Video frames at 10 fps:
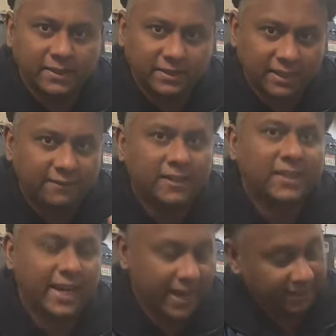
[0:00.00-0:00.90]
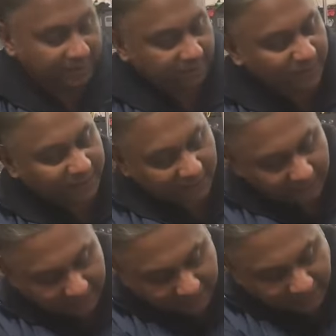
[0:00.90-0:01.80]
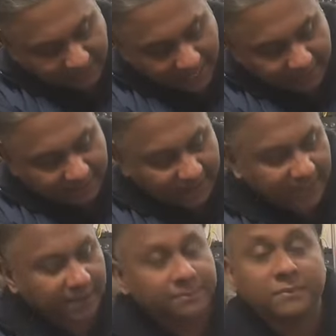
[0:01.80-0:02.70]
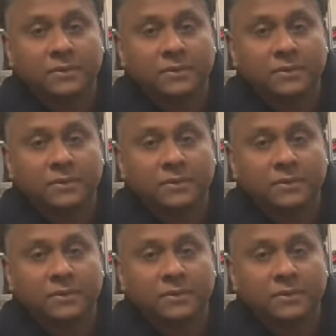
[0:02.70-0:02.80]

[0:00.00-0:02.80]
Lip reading: 7 cans, basically 6 cans here.